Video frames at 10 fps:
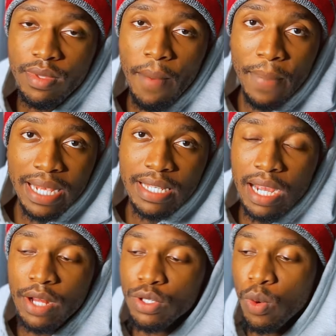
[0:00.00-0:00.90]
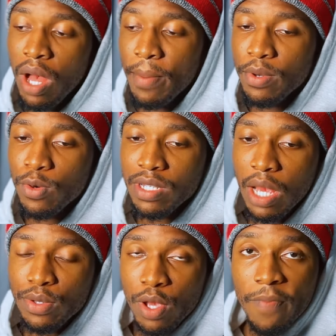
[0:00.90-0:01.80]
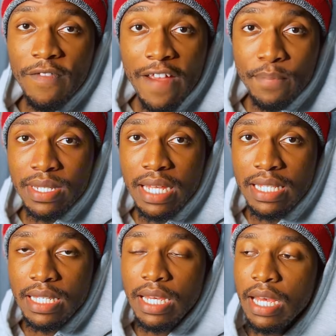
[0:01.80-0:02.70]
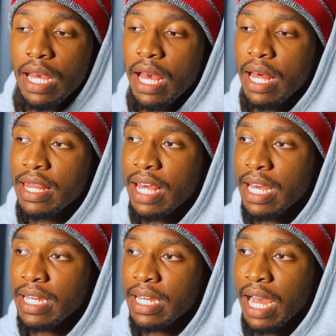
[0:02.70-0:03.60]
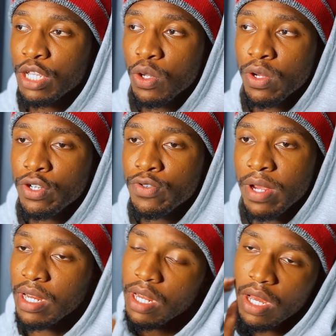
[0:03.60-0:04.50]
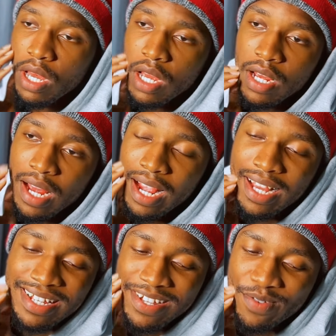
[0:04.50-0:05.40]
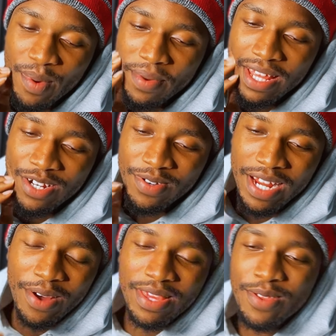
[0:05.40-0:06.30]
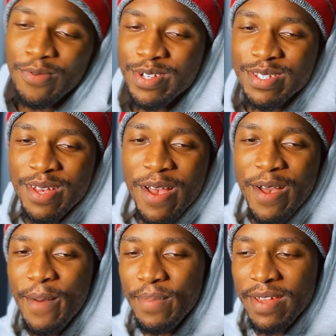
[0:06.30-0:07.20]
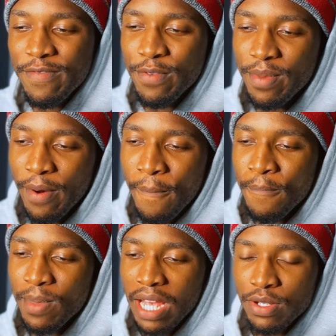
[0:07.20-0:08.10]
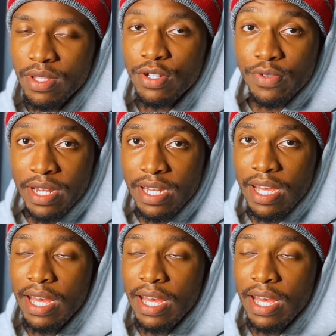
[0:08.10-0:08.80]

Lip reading: pass the account. So what happened was I was up 5%. Then I took a trade. I can still remember that trade. That thing was painful, but I took the trade.